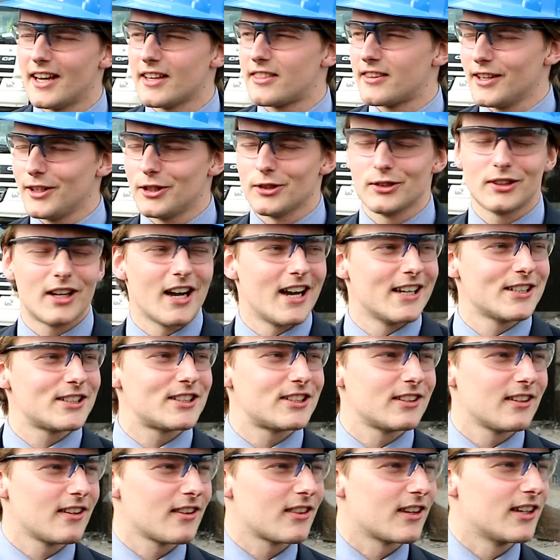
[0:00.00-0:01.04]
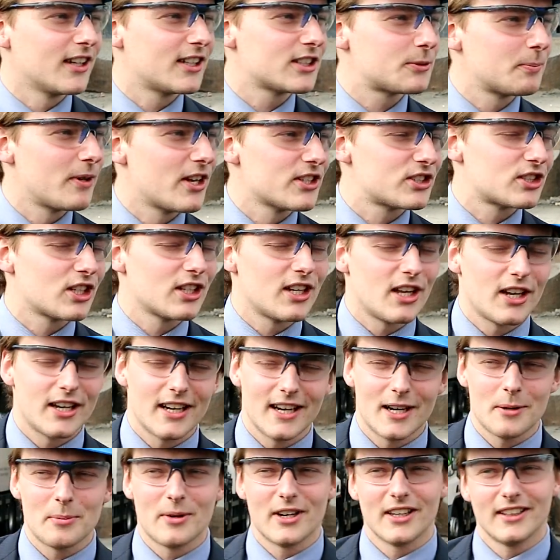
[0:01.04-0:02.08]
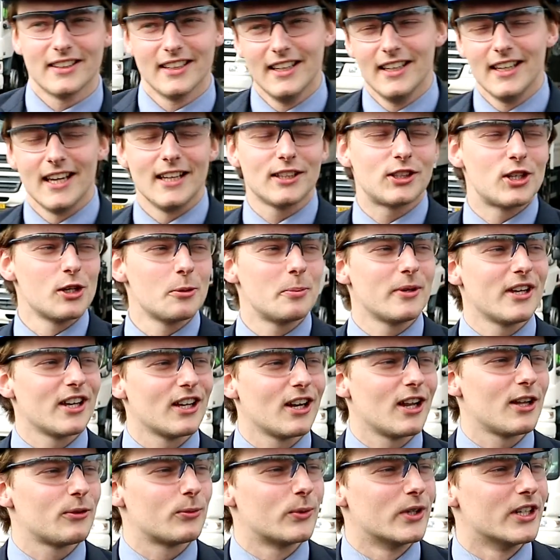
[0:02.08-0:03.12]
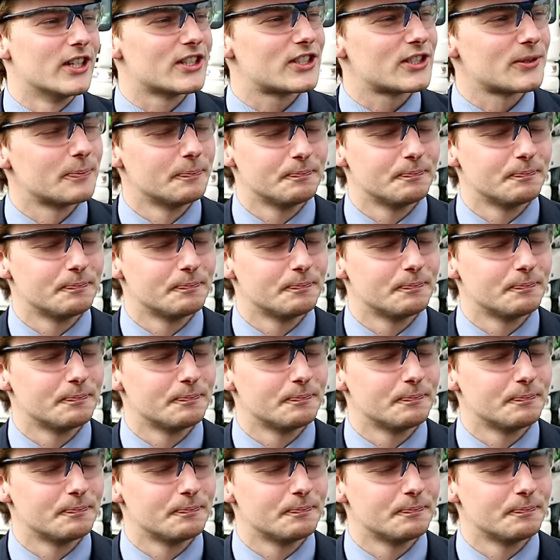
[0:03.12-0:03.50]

I think you guys think it smells a lot here, but it could be a lot worse.